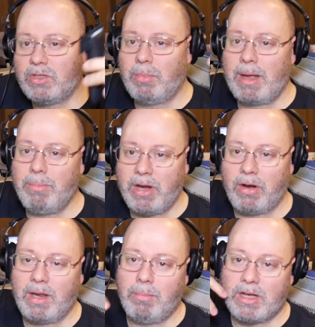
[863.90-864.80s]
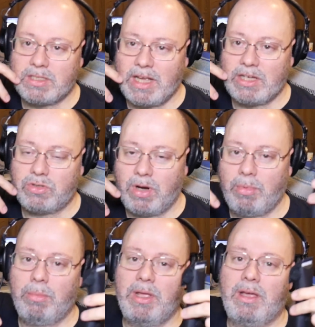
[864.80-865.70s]
to my beard and mustache
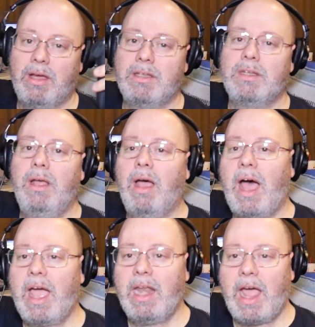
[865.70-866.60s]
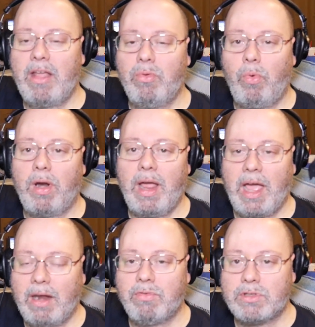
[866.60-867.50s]
trimmer because I had the one I
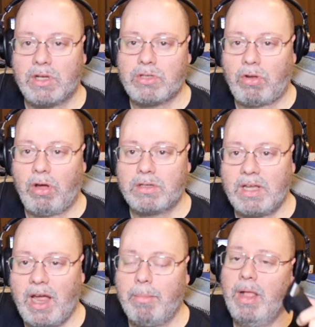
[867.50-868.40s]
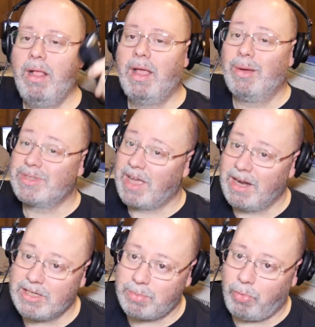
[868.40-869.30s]
had for such a long time. I was kind
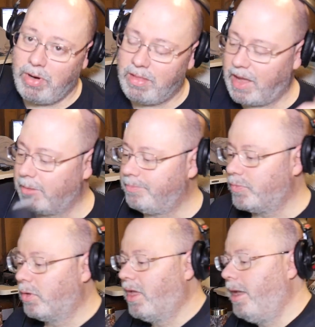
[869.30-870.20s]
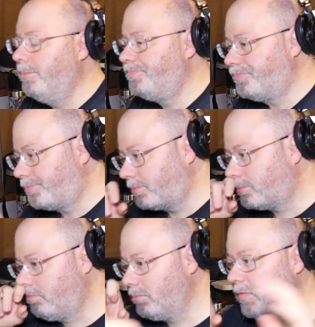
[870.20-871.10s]
of disappointed in that. Okay.
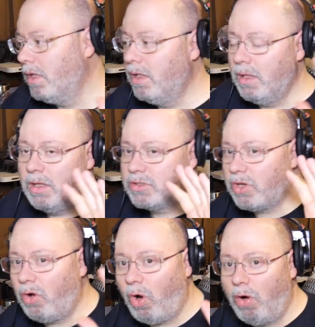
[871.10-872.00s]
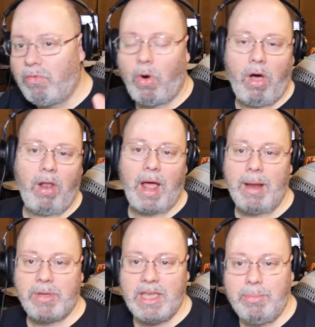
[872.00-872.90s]
So overall,
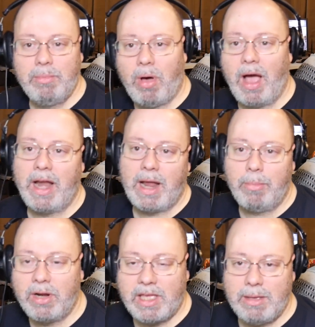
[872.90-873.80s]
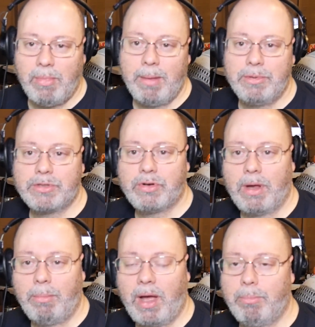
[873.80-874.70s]
I'm keeping mine. I'm going to keep my
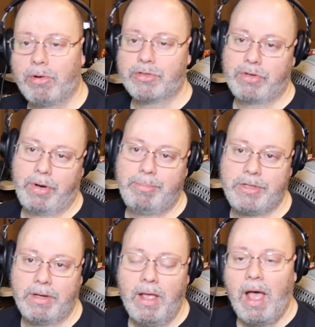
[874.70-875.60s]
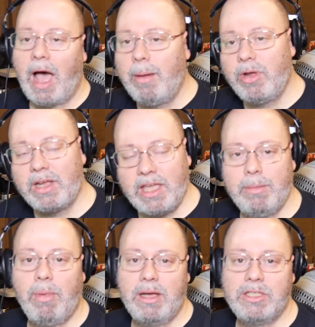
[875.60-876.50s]
prescription. I'm going to
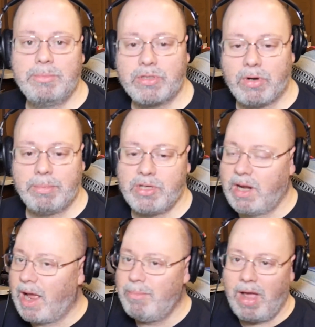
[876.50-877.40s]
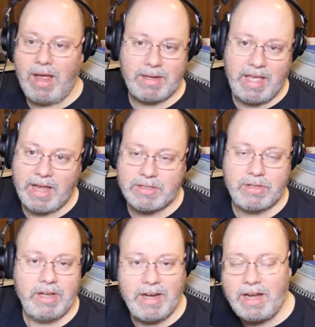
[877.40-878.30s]
keep my subscription. I'm not
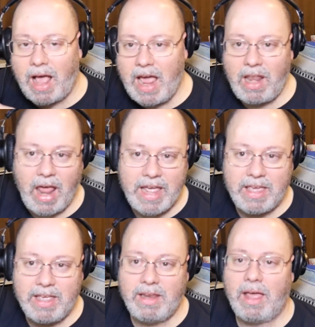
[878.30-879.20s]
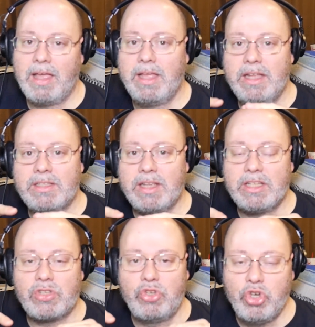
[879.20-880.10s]
canceling it. I like it.
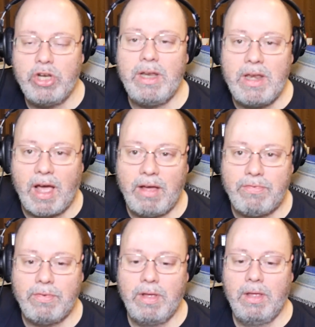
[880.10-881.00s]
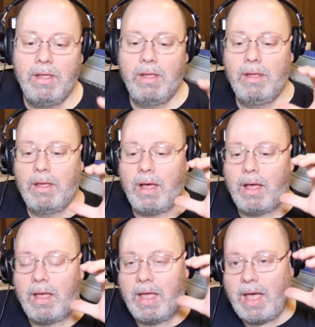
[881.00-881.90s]
It's good enough.
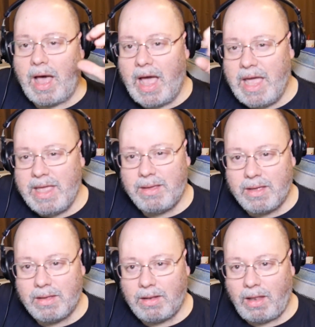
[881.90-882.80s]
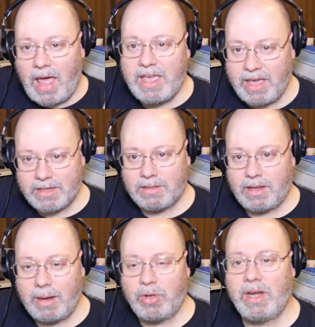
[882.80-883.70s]
I like it.
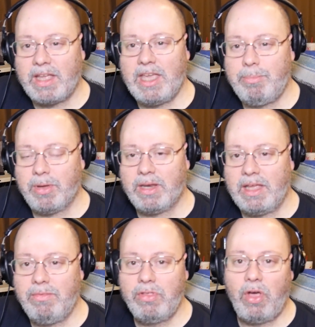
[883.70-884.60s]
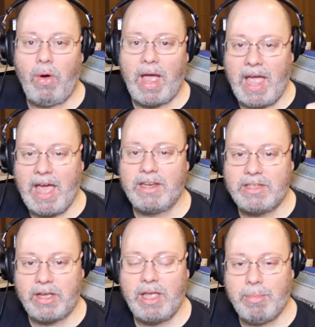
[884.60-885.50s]
I'm going to keep it. Even though I had to
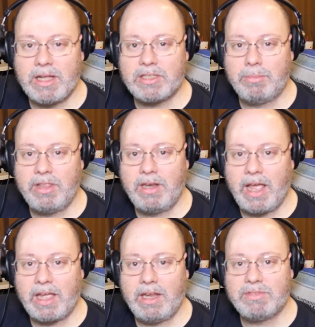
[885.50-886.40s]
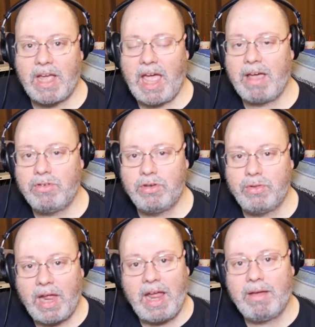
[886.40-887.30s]
tell you about some of the negatives, I have to do
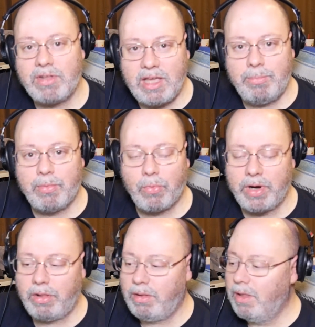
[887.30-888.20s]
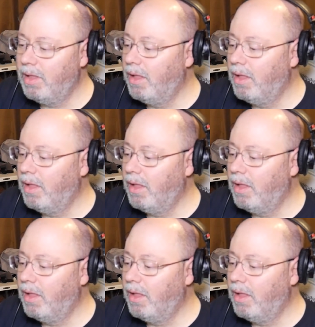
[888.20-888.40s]
that. I have to keep it real.